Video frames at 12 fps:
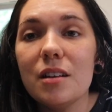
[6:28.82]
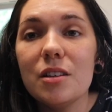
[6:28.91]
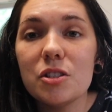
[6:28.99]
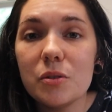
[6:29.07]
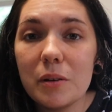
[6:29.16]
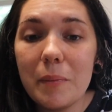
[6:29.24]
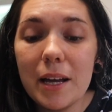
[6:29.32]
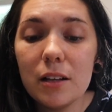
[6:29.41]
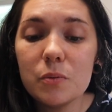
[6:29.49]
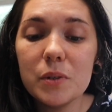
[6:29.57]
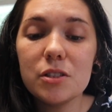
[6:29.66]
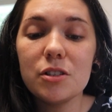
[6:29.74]
So in a
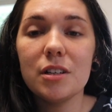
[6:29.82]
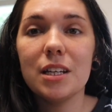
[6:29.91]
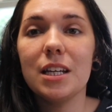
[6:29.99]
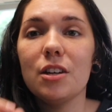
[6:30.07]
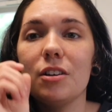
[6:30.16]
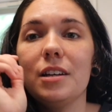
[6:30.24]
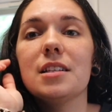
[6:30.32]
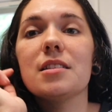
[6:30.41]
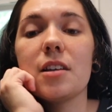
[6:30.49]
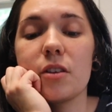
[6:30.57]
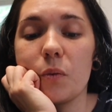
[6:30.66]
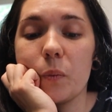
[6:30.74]
mild winter here in
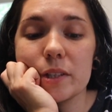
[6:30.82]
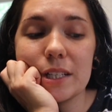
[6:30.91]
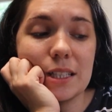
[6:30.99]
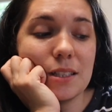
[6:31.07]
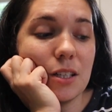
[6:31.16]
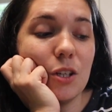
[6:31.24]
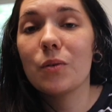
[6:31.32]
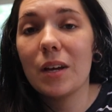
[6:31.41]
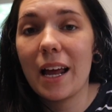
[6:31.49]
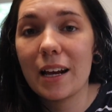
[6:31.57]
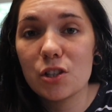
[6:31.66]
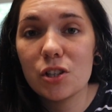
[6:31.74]
southern Wisconsin, you can
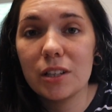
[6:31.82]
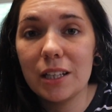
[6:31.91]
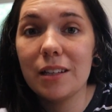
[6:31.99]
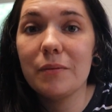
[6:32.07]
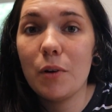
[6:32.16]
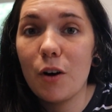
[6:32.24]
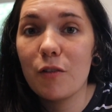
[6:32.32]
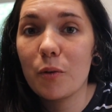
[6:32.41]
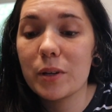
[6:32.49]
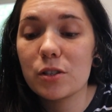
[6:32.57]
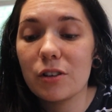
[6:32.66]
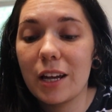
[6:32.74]
actually
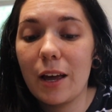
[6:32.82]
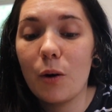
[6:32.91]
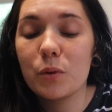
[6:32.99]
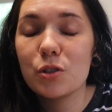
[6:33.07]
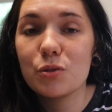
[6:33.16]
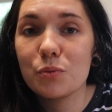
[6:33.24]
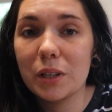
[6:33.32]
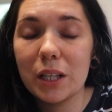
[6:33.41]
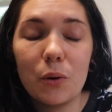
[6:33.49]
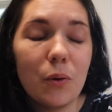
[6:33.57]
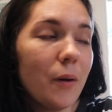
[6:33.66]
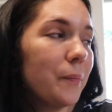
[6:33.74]
overwinter kale, which is really
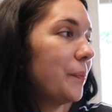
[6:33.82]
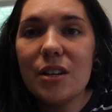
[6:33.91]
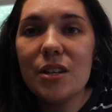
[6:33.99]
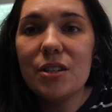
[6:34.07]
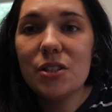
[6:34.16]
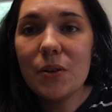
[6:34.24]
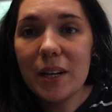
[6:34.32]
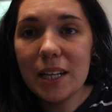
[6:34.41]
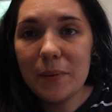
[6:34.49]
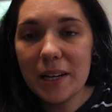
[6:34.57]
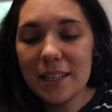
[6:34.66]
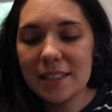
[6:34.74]
cool. So
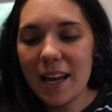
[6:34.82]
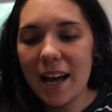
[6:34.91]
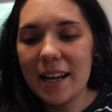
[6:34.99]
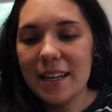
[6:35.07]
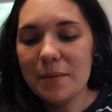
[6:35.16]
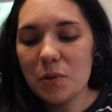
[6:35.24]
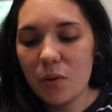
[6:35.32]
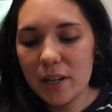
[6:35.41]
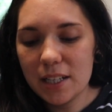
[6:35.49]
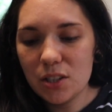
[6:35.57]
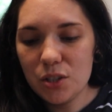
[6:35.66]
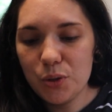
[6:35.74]
anyways, I am
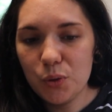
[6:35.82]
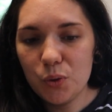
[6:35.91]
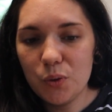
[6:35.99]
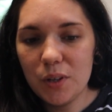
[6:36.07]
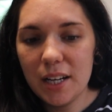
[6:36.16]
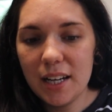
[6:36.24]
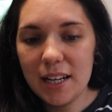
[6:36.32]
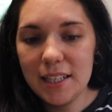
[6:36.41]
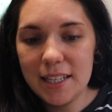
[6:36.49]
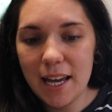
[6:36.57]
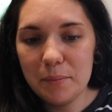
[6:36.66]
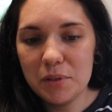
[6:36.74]
going to
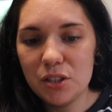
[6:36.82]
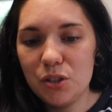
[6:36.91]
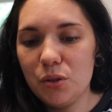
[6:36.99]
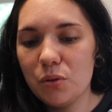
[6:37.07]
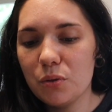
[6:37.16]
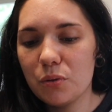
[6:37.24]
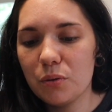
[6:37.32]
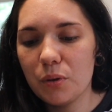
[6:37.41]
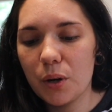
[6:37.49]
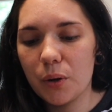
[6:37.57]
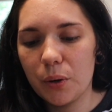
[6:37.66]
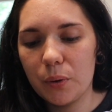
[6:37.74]
attempt to
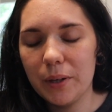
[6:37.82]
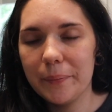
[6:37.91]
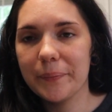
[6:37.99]
grow